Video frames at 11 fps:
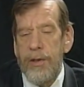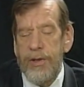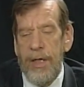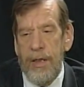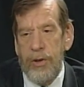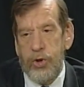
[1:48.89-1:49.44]

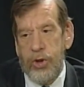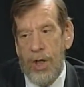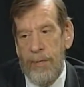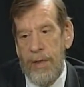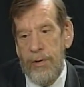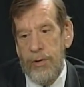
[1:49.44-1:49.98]
Sonny is
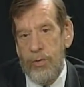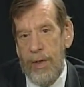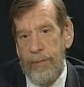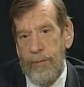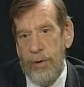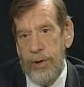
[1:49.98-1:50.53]
chairman of the
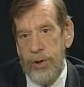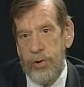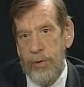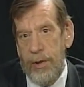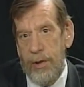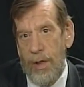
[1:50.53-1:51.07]
24th
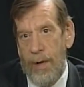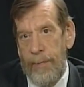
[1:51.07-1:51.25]
District uh,